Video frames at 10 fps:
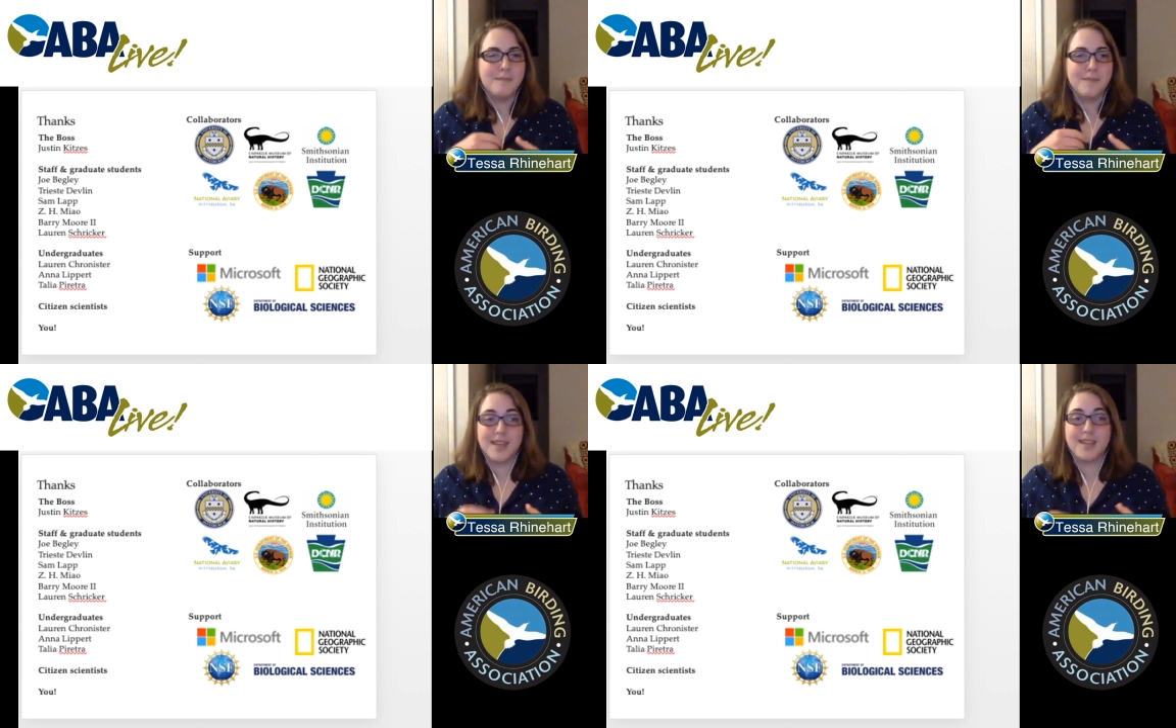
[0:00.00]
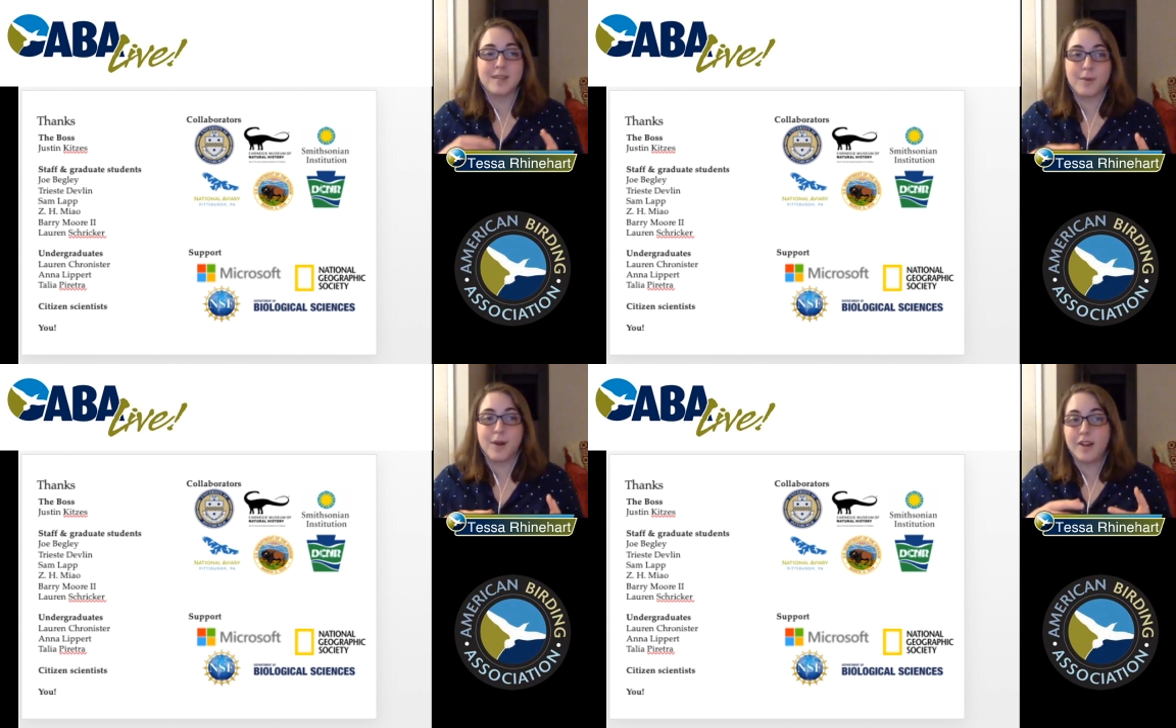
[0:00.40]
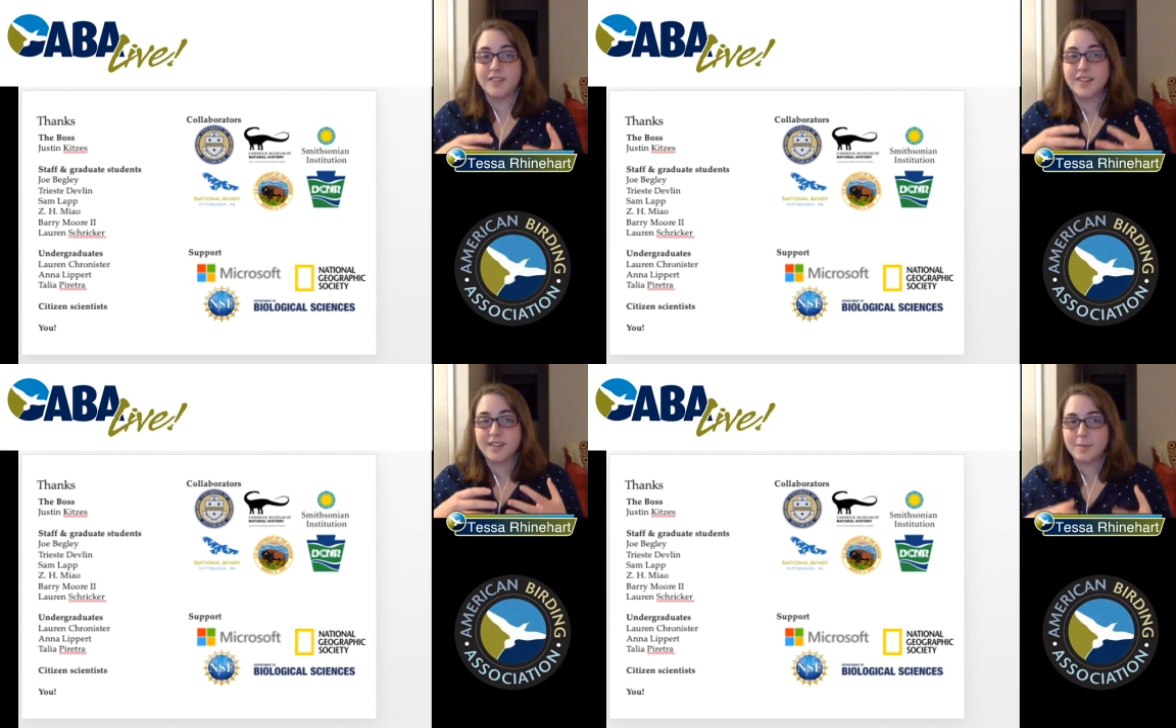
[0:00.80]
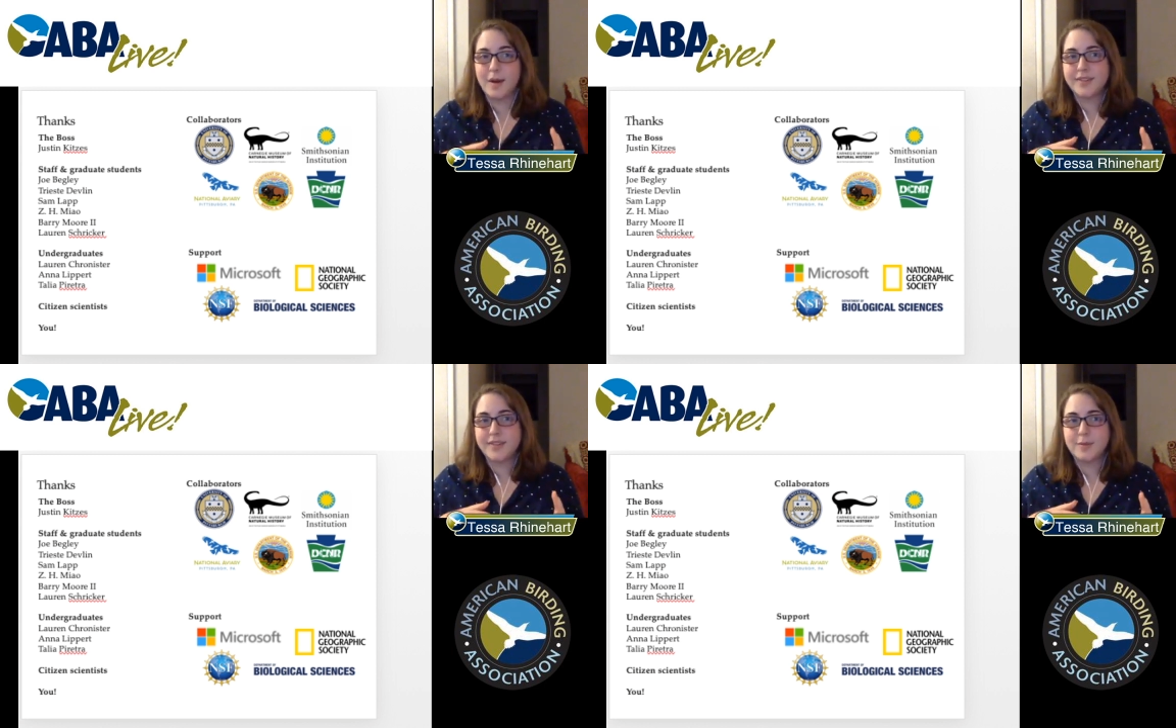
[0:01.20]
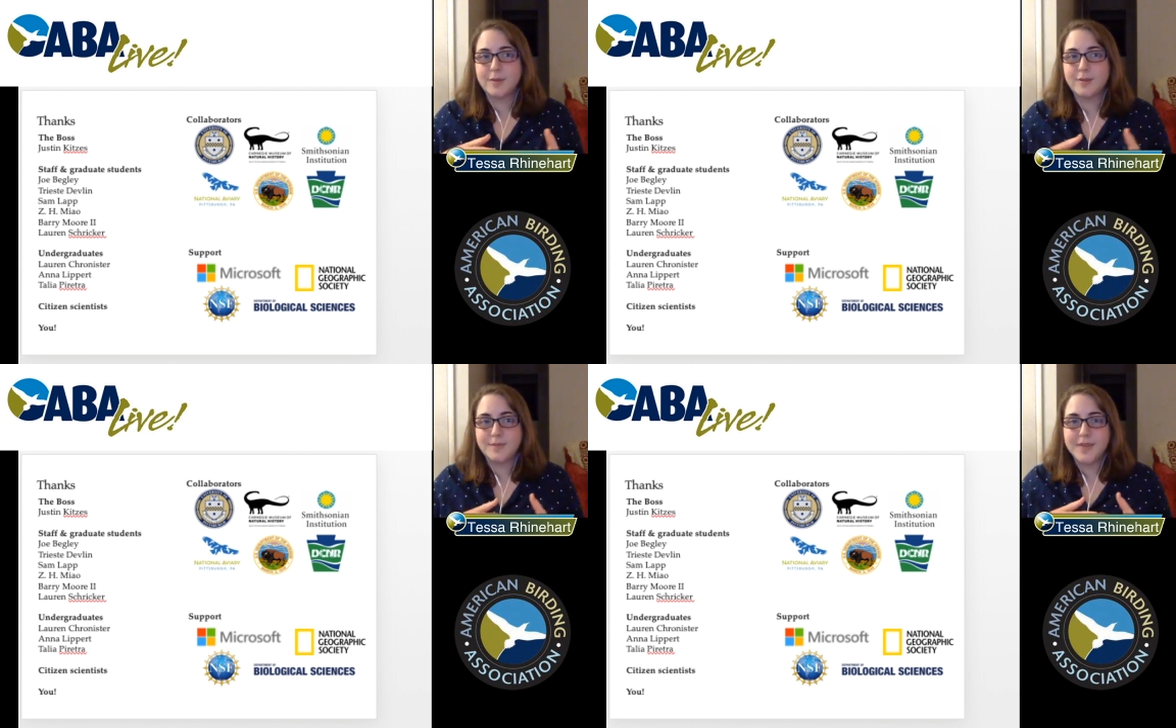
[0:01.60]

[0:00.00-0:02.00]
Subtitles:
make the project possible.